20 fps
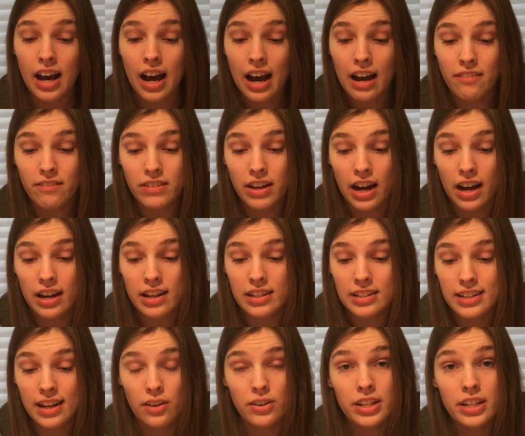I've got
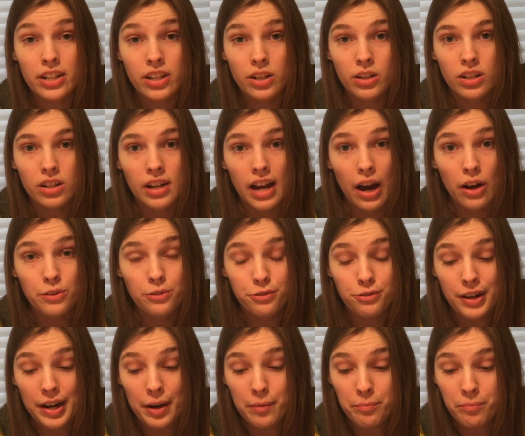down here, out of
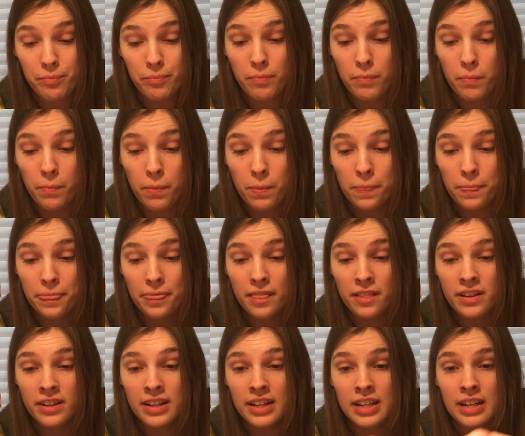frame,
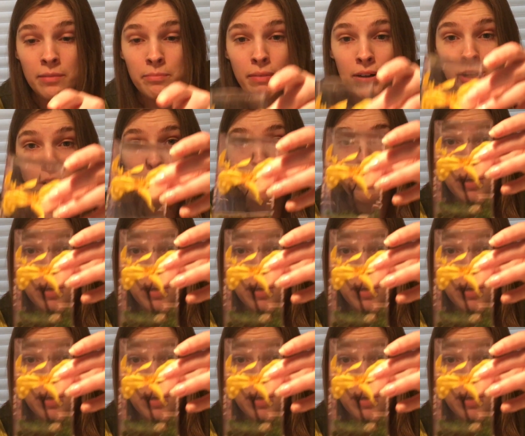my new